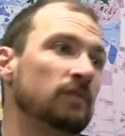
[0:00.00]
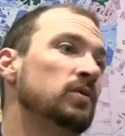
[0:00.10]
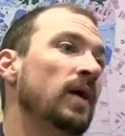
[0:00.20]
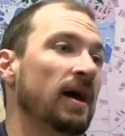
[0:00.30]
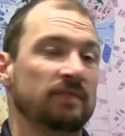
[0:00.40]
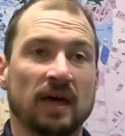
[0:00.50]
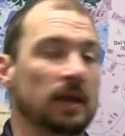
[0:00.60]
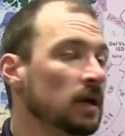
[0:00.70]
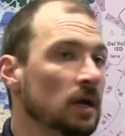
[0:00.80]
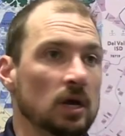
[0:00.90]
if you have
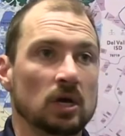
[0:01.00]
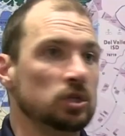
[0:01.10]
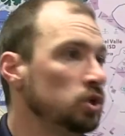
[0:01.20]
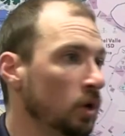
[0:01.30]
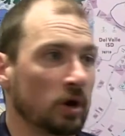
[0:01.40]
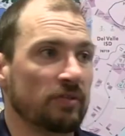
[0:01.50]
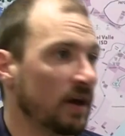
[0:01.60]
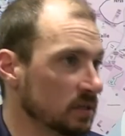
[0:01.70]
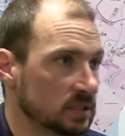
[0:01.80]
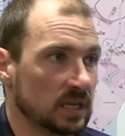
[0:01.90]
that
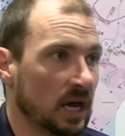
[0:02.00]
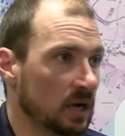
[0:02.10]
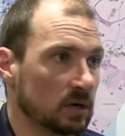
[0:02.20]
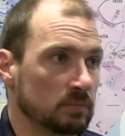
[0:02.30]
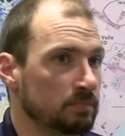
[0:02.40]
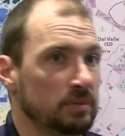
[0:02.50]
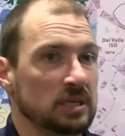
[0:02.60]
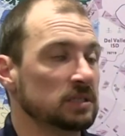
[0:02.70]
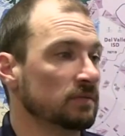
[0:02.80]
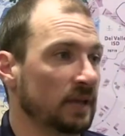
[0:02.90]
$200,000
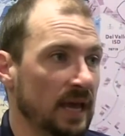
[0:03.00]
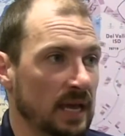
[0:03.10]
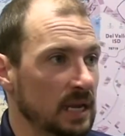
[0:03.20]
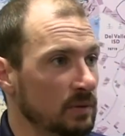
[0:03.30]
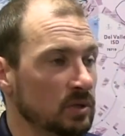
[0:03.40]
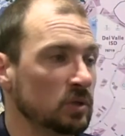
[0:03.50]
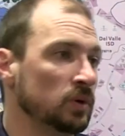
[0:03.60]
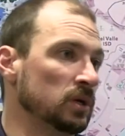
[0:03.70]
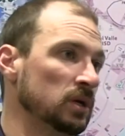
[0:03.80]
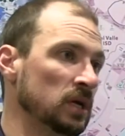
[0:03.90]
piece of land, he would
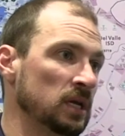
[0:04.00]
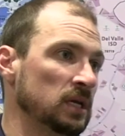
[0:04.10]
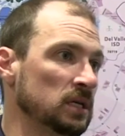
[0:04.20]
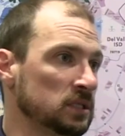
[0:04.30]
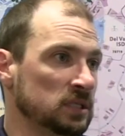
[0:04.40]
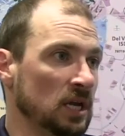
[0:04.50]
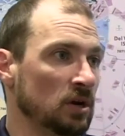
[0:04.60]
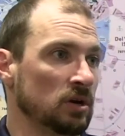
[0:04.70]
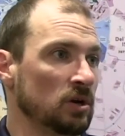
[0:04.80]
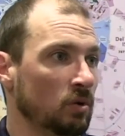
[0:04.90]
do a
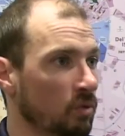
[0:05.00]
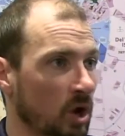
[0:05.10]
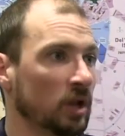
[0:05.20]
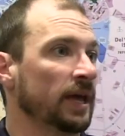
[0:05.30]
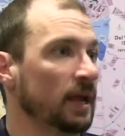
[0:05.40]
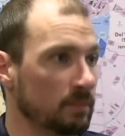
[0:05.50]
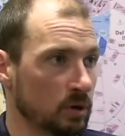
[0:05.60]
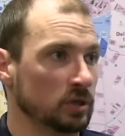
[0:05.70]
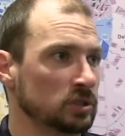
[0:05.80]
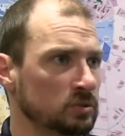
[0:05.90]
standard raw land
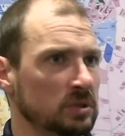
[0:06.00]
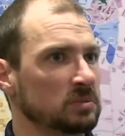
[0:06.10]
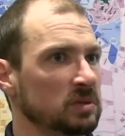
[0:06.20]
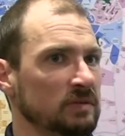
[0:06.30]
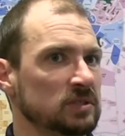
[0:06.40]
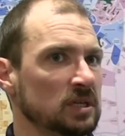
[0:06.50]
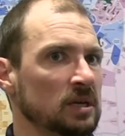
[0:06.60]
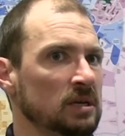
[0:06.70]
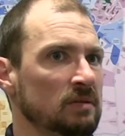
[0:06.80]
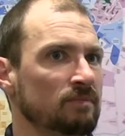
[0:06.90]
purchase, which I believe is
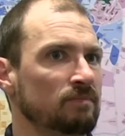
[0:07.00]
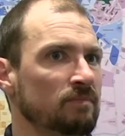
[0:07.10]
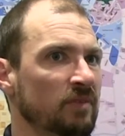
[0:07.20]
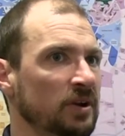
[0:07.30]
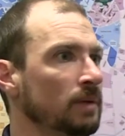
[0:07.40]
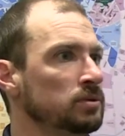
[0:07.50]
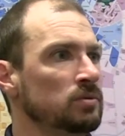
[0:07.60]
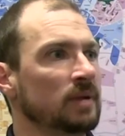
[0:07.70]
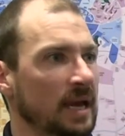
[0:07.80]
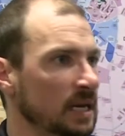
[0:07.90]
he can fund up to
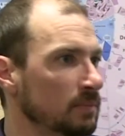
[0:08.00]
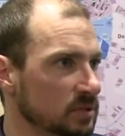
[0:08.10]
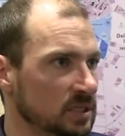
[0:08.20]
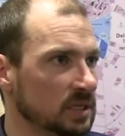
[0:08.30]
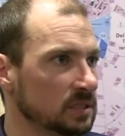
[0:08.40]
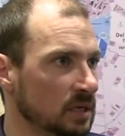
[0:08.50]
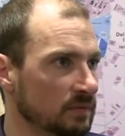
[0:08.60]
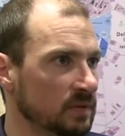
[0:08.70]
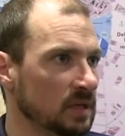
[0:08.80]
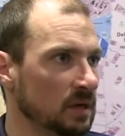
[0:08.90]
90%
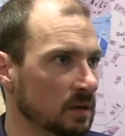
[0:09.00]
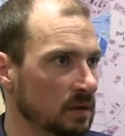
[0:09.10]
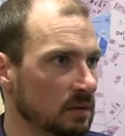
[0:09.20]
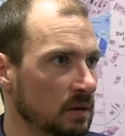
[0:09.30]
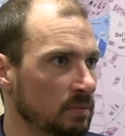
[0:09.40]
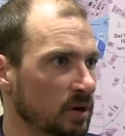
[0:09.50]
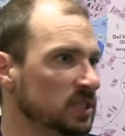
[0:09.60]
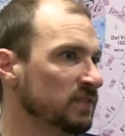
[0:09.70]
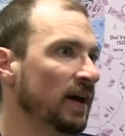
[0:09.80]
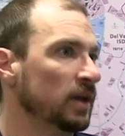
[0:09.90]
of the
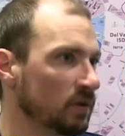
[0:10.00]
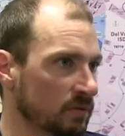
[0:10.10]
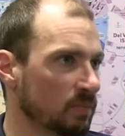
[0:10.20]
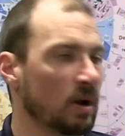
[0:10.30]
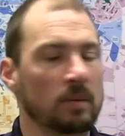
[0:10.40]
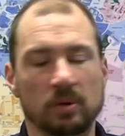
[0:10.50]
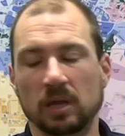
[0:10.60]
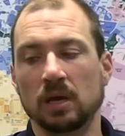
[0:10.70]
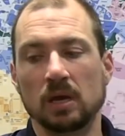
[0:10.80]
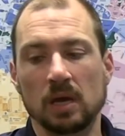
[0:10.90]
appraised value of the property.